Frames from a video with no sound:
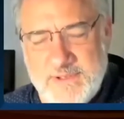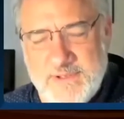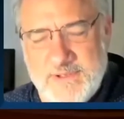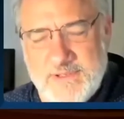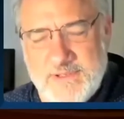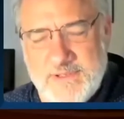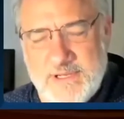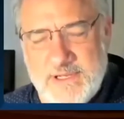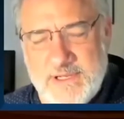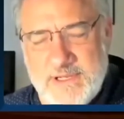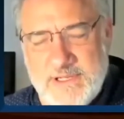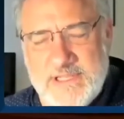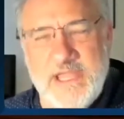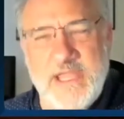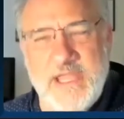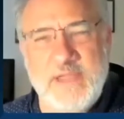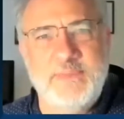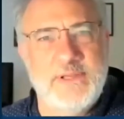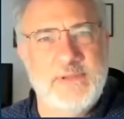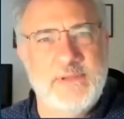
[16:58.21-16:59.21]
uh,
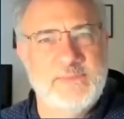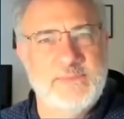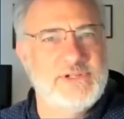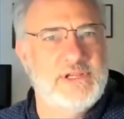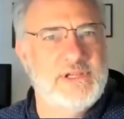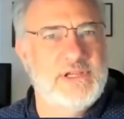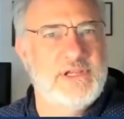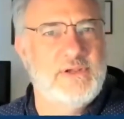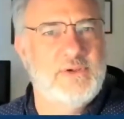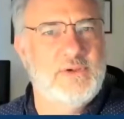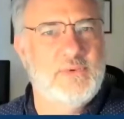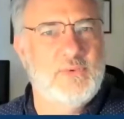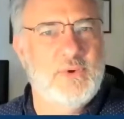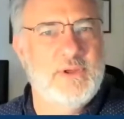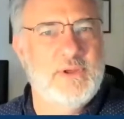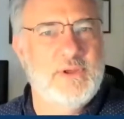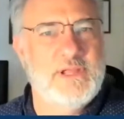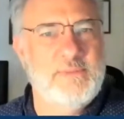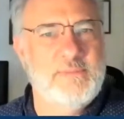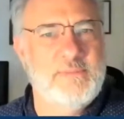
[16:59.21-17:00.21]
kpmg where
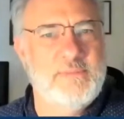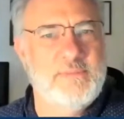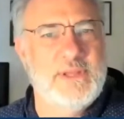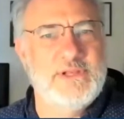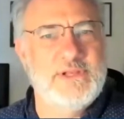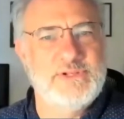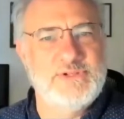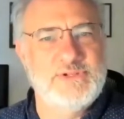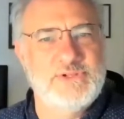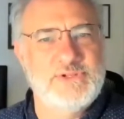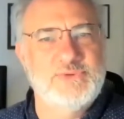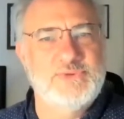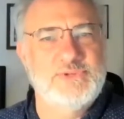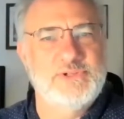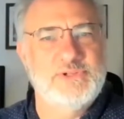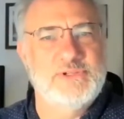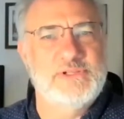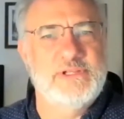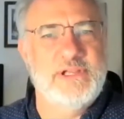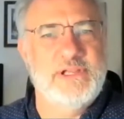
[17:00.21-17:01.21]
they meant to
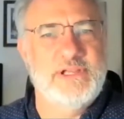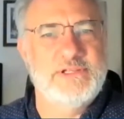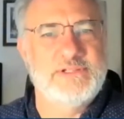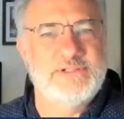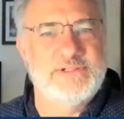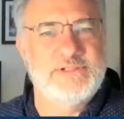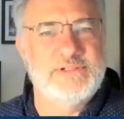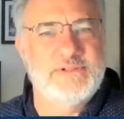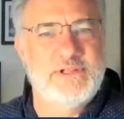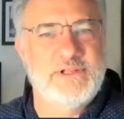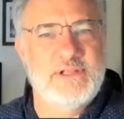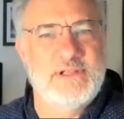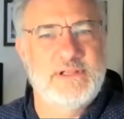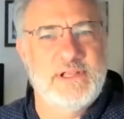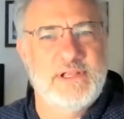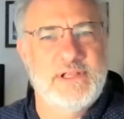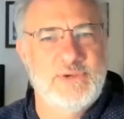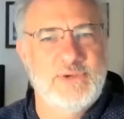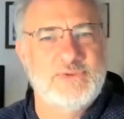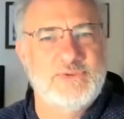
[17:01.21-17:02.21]
delete they,
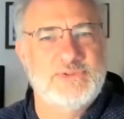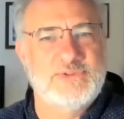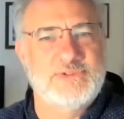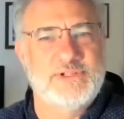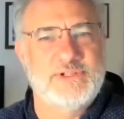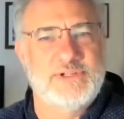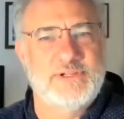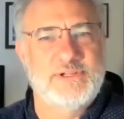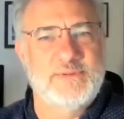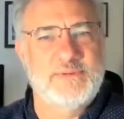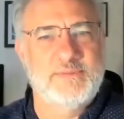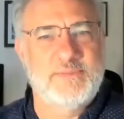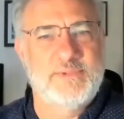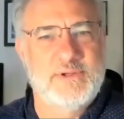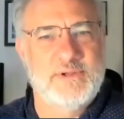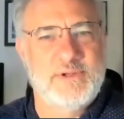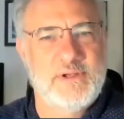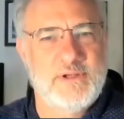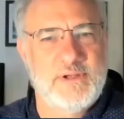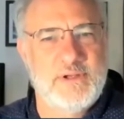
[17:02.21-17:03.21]
they used a,
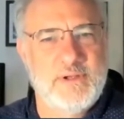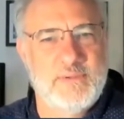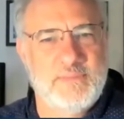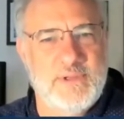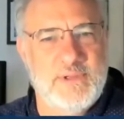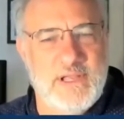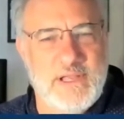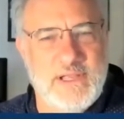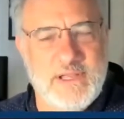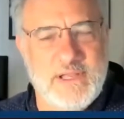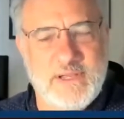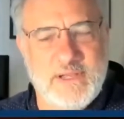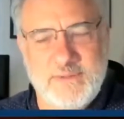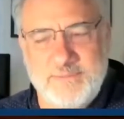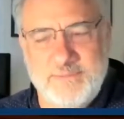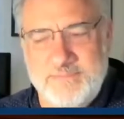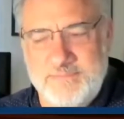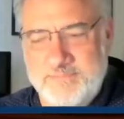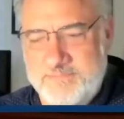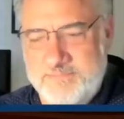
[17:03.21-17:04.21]
a, a
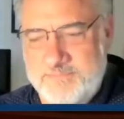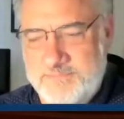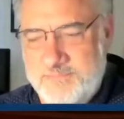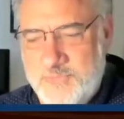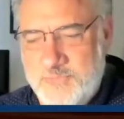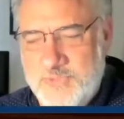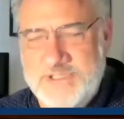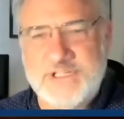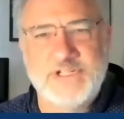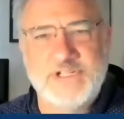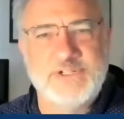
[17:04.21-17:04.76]
retention